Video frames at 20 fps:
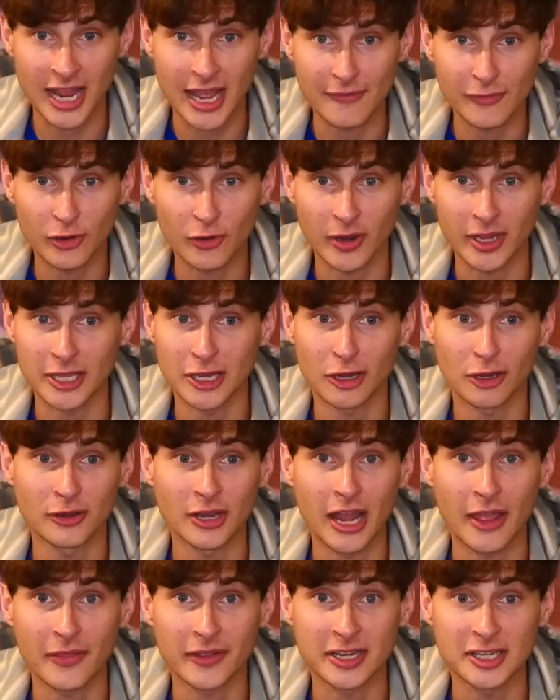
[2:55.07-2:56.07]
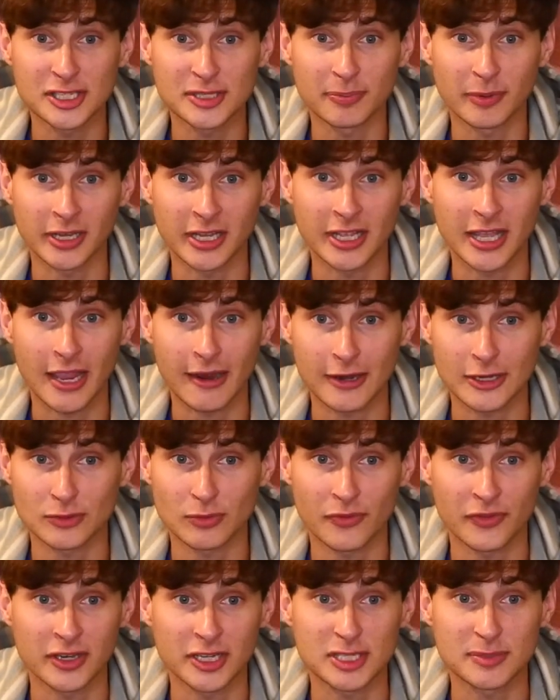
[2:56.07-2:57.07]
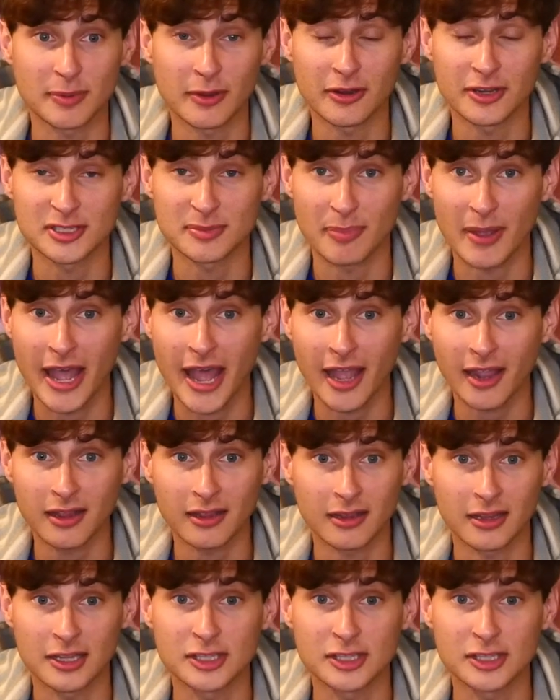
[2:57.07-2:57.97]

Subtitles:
have a great year now that he's splitting carries with an experienced back.